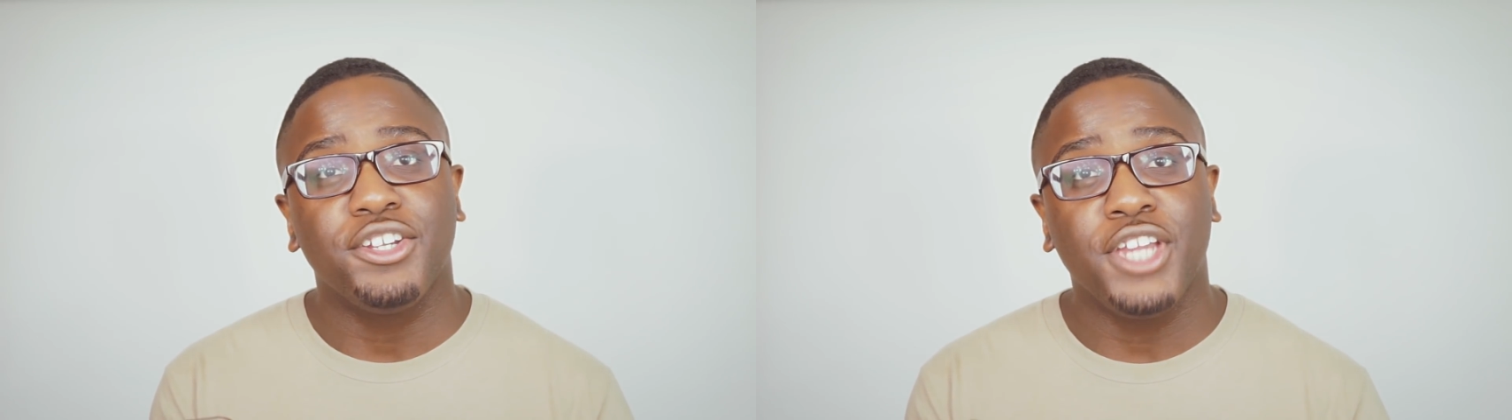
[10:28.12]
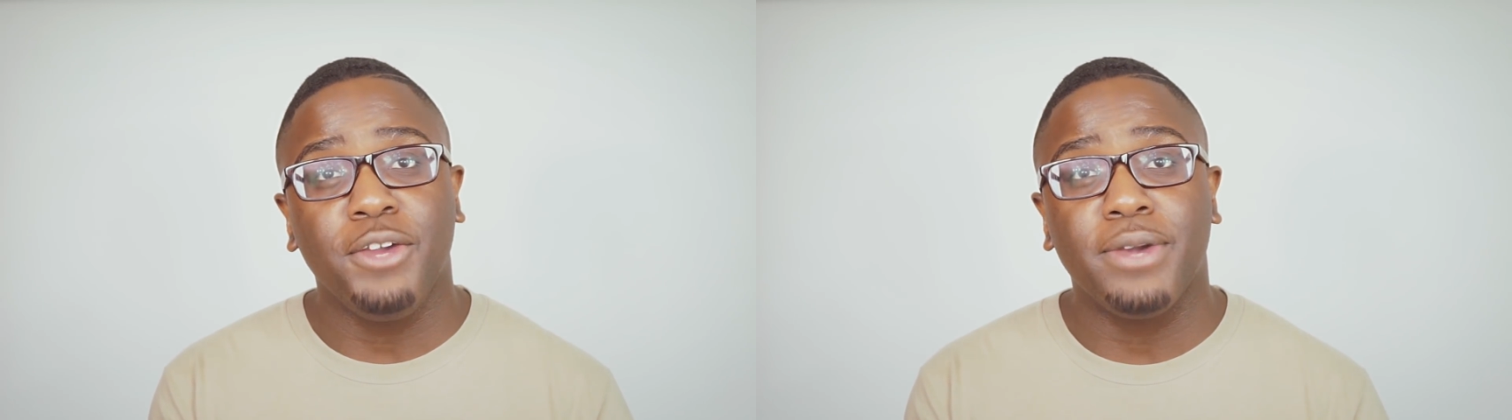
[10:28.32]

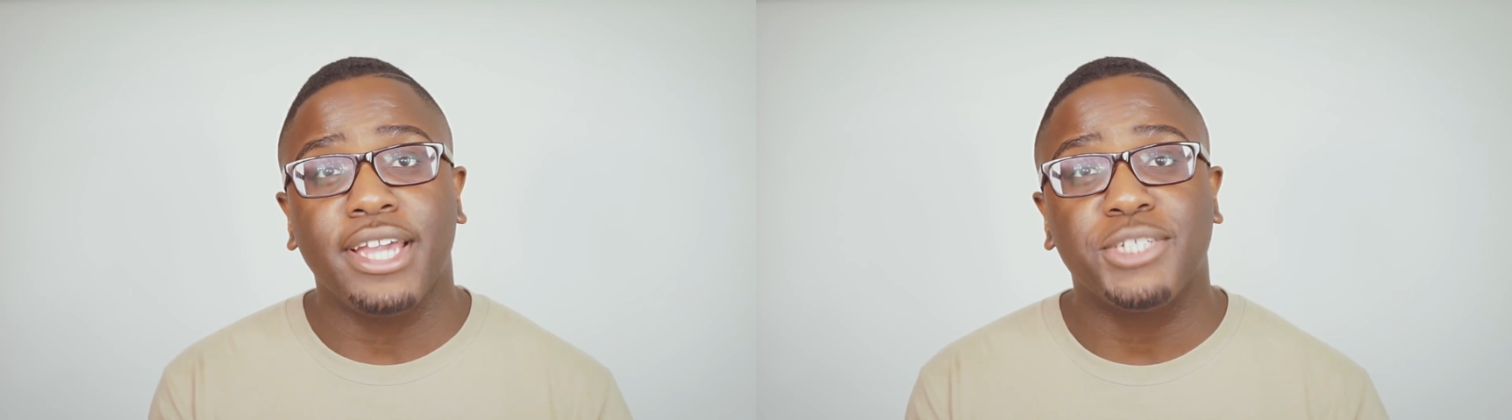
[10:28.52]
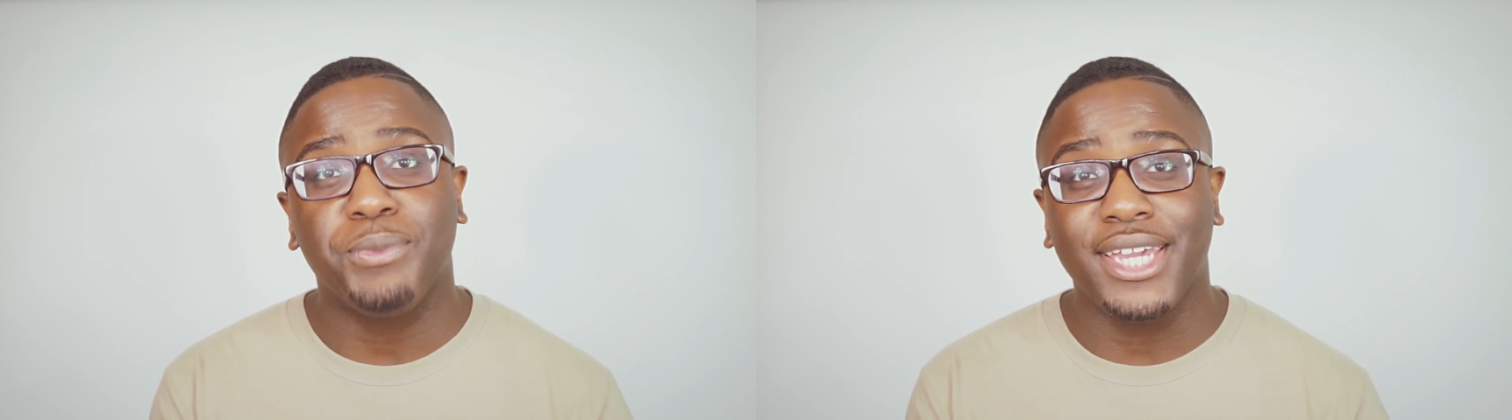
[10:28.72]
You were
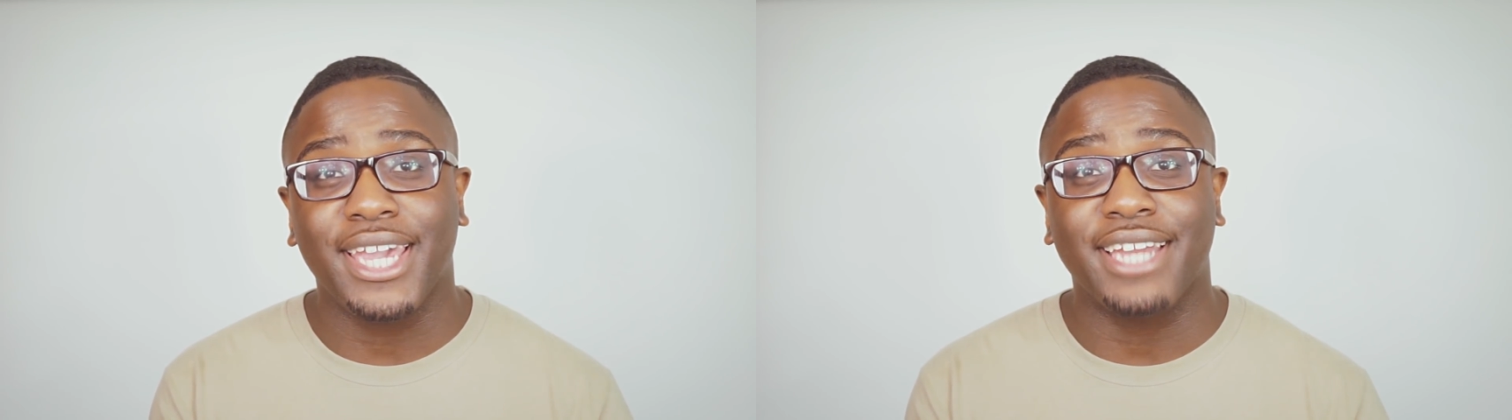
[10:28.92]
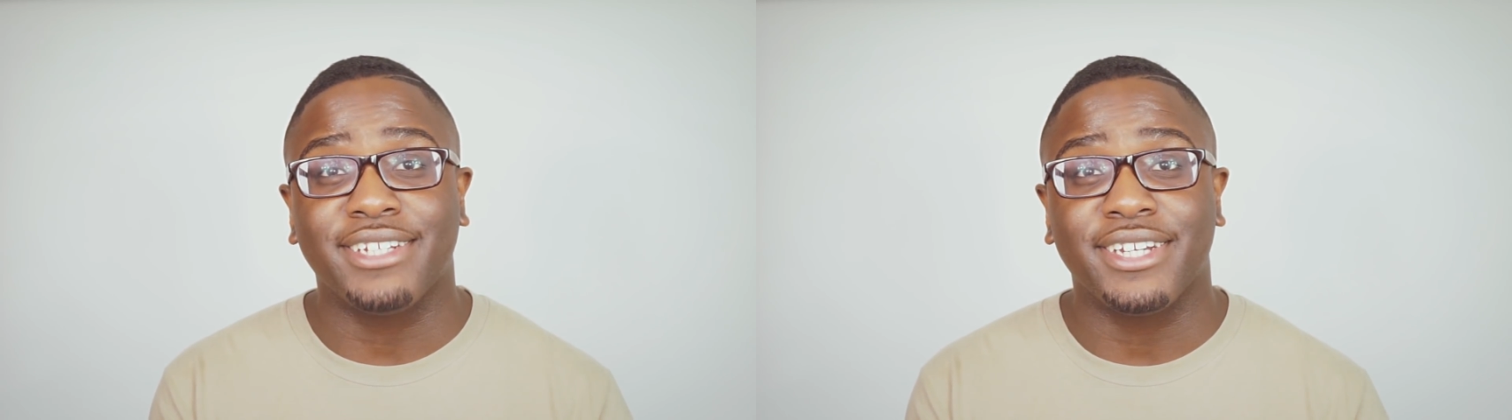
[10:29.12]
his
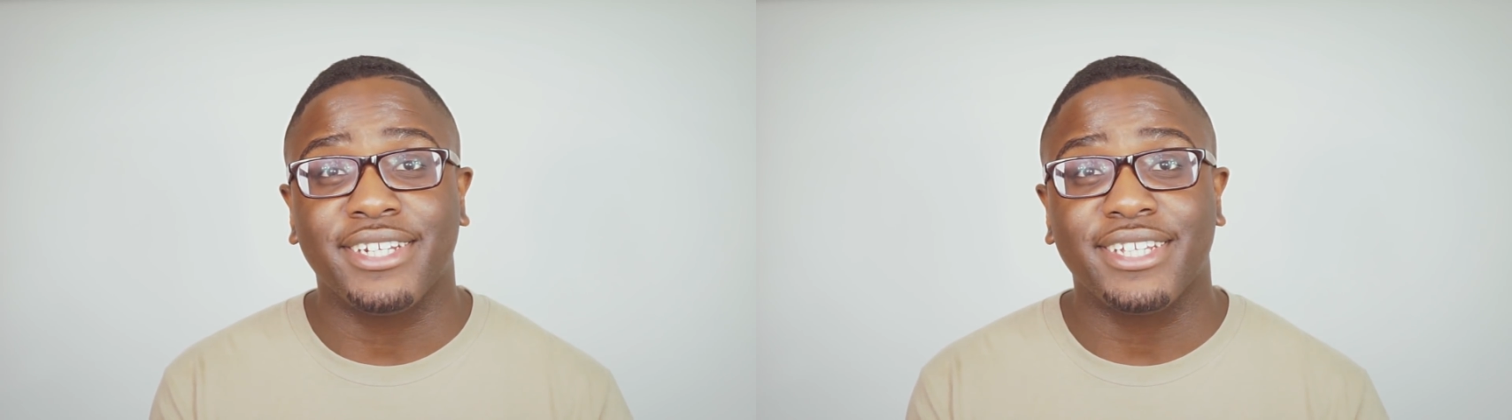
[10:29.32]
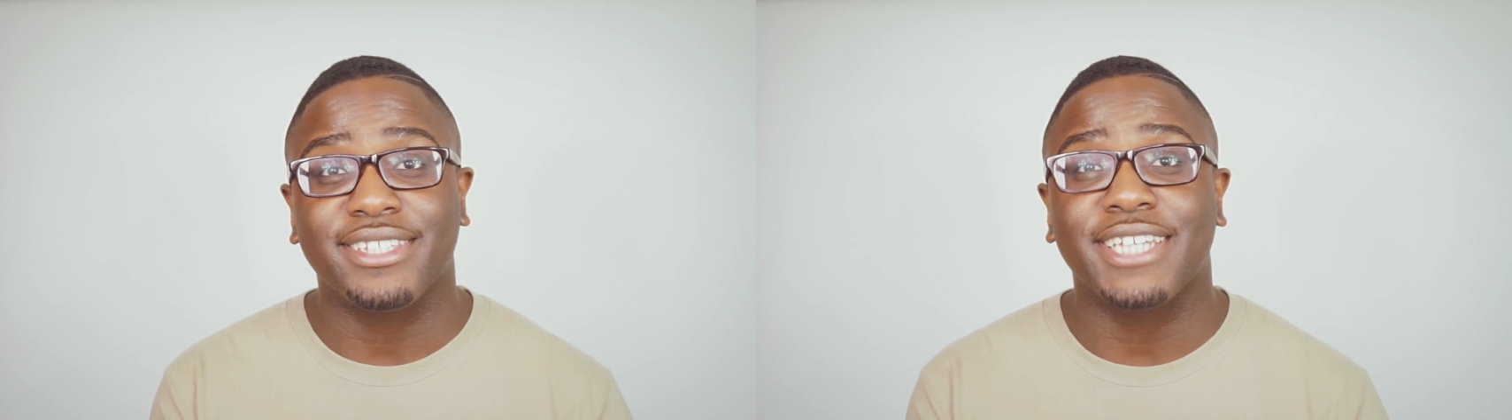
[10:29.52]
weekend,
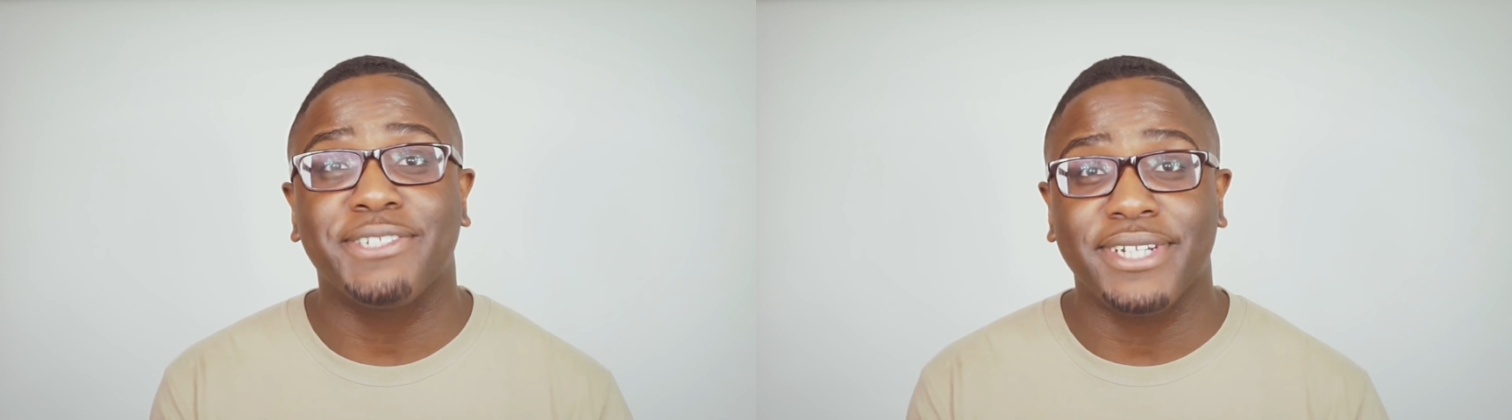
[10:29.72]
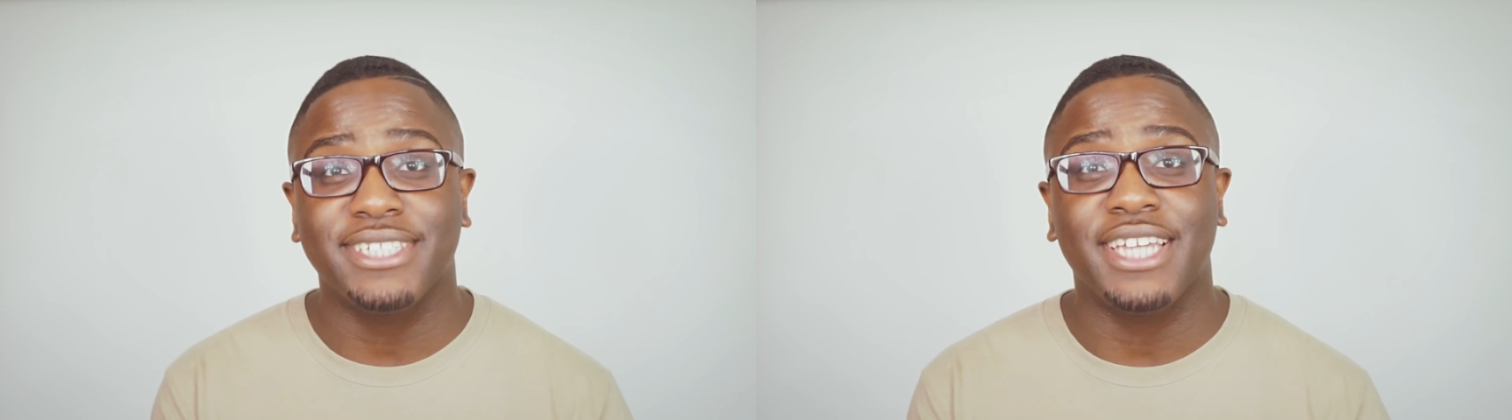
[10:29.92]
honey. That's
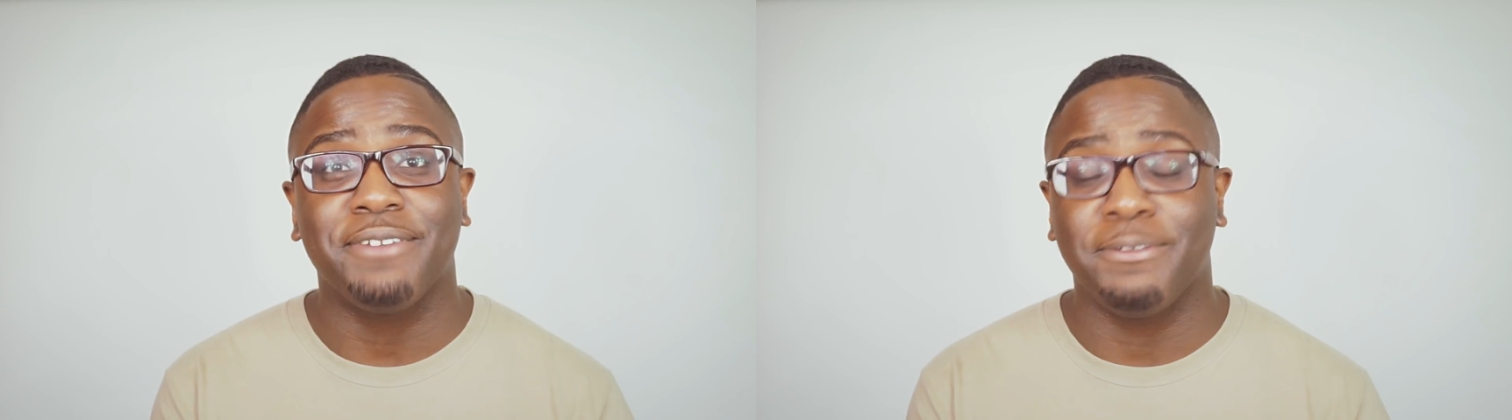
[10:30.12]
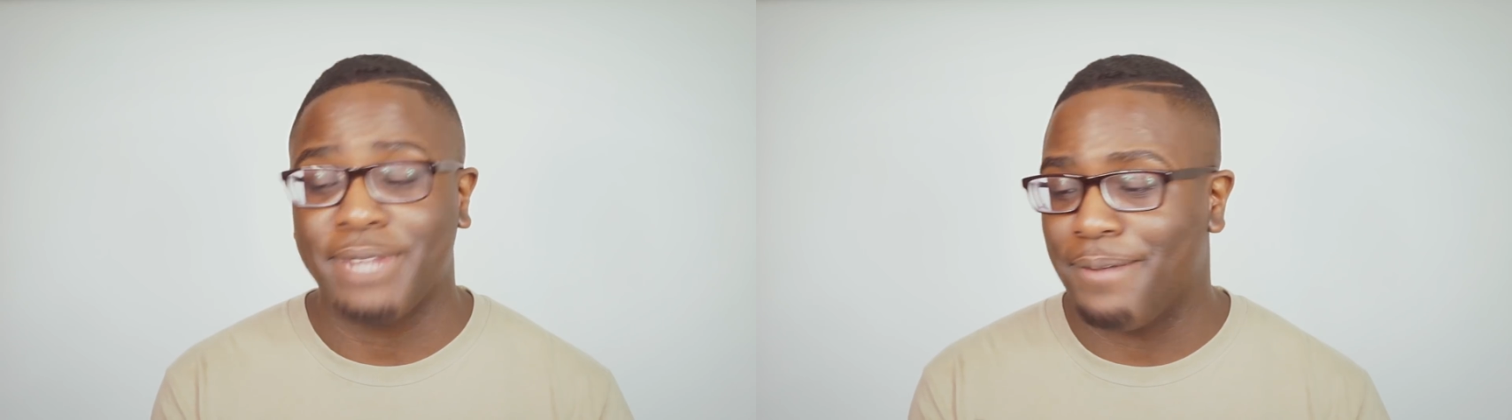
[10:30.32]
what I can say
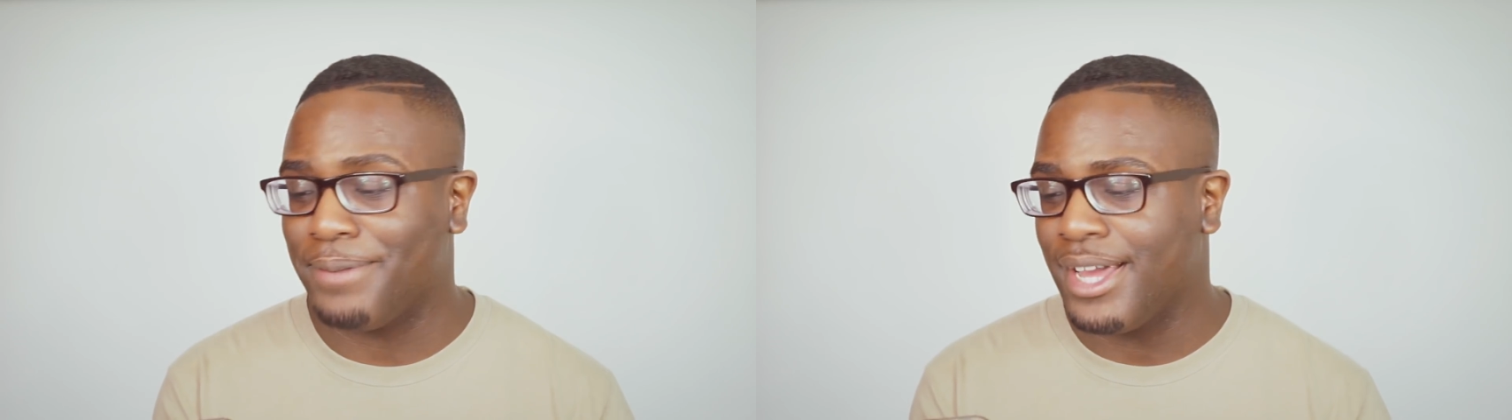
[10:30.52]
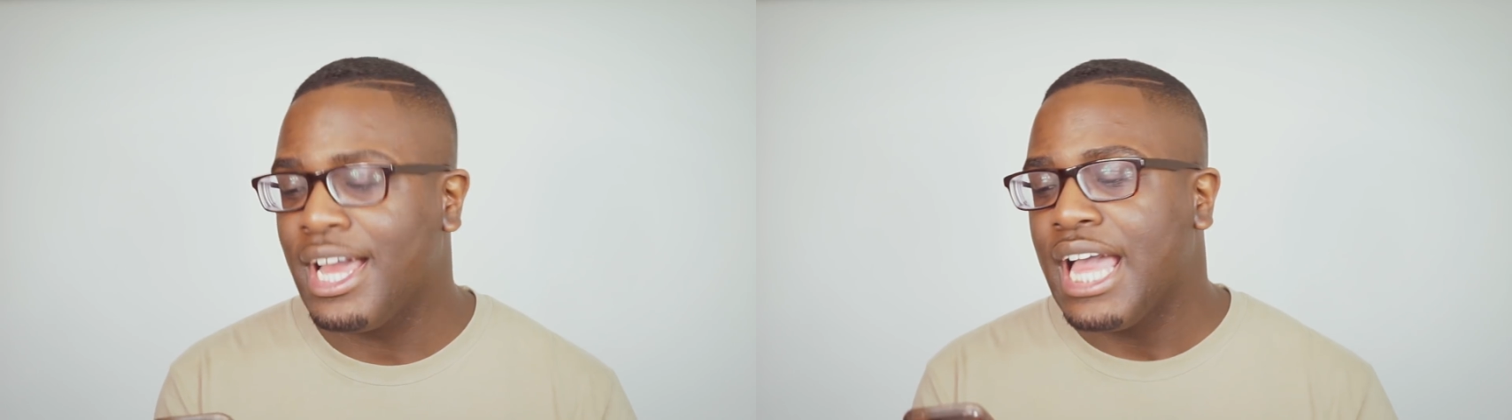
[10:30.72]
from now.